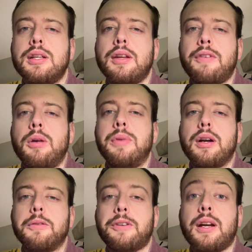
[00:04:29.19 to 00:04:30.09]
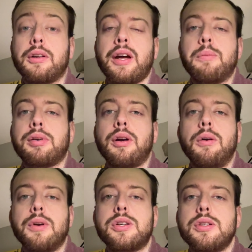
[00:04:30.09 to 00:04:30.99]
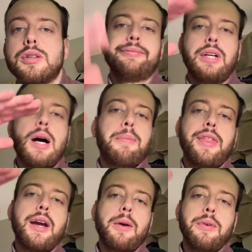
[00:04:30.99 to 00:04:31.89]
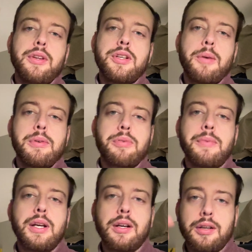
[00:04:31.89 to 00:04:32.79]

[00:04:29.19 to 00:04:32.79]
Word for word: they've all been on Final Cut Pro, which is up there with Adobe Premiere.